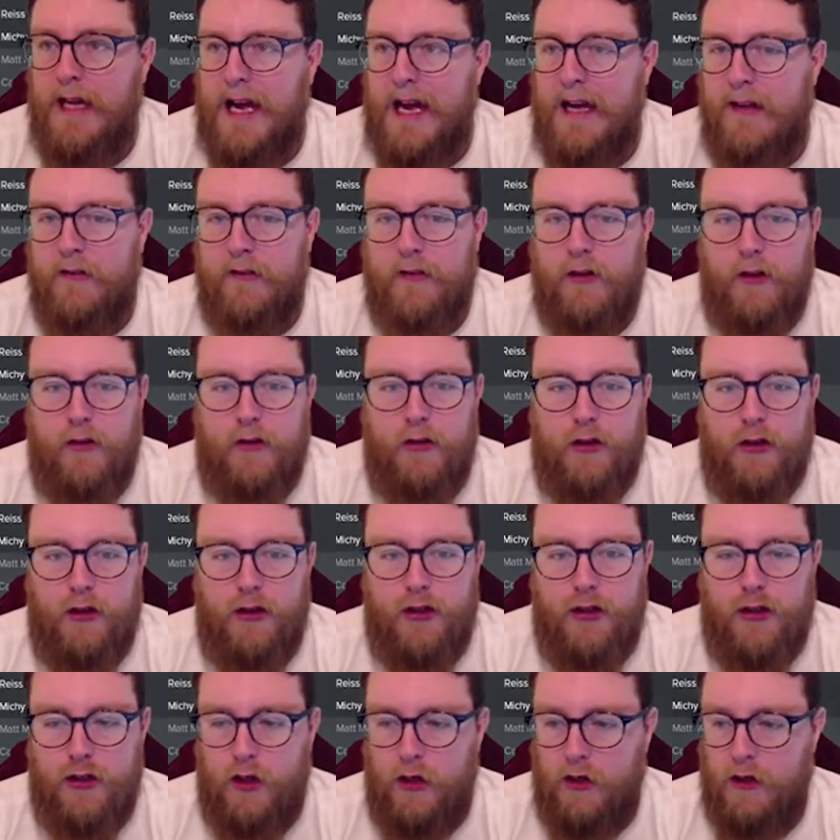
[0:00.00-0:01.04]
at the
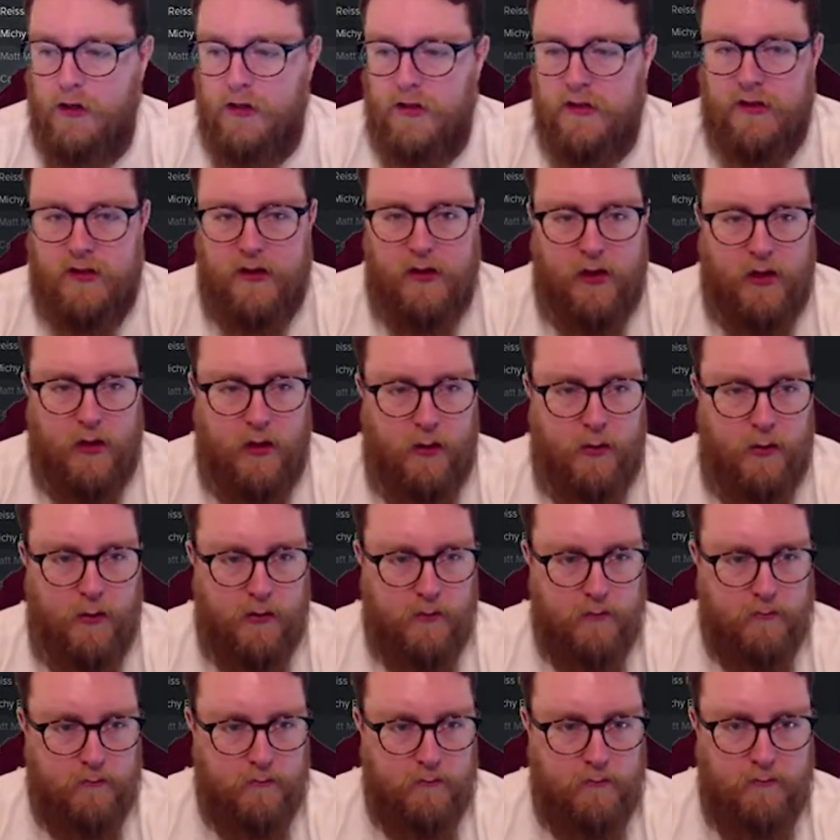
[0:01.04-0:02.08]
shots, though.
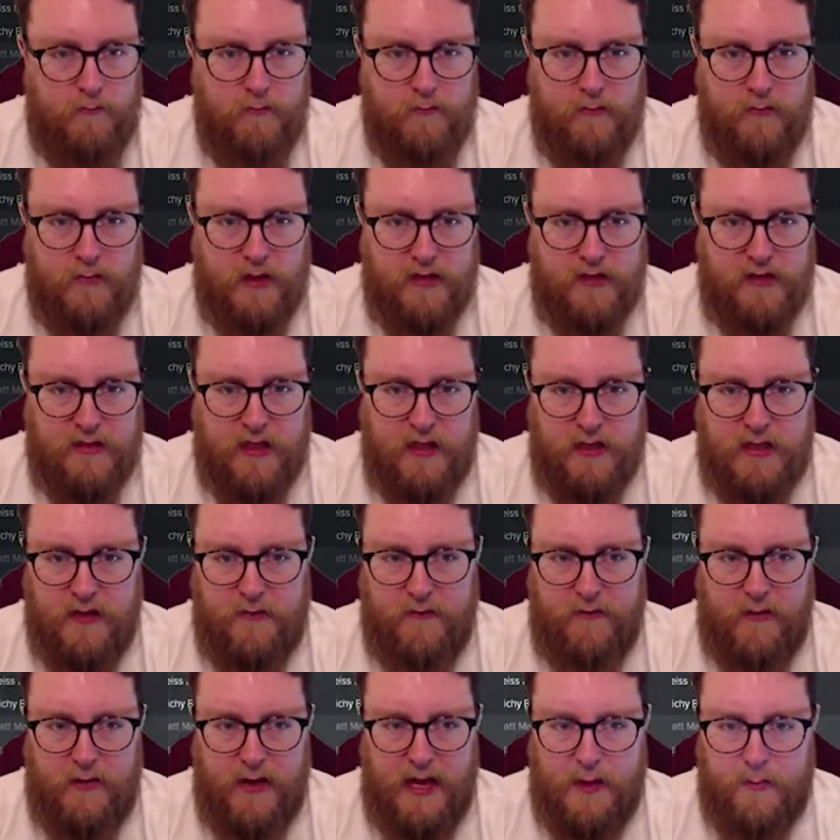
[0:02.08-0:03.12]

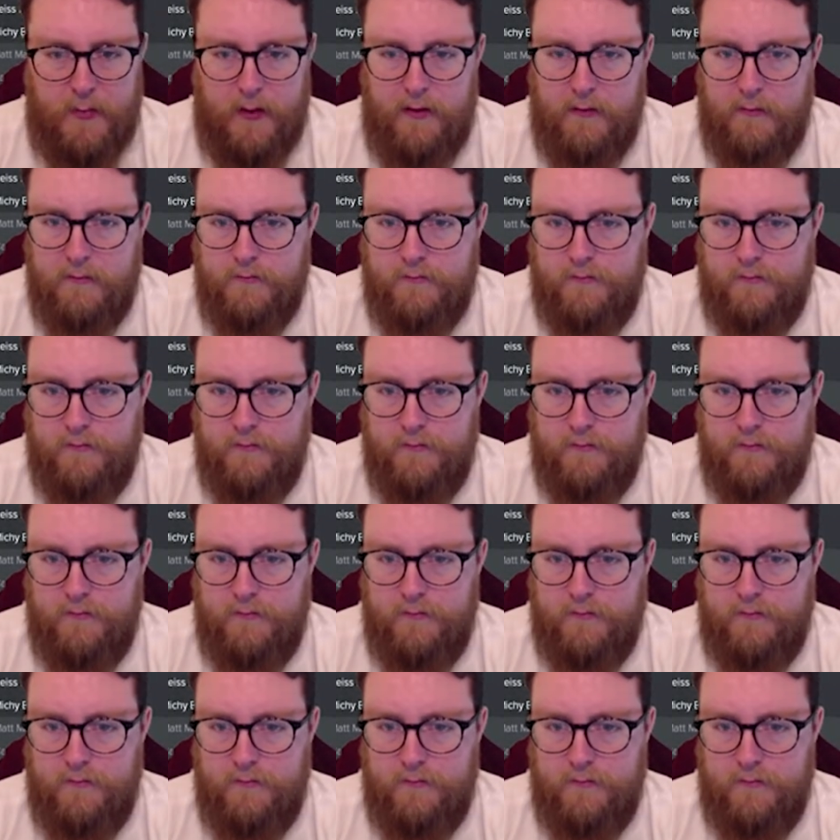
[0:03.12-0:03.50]
Assertive. Very happy.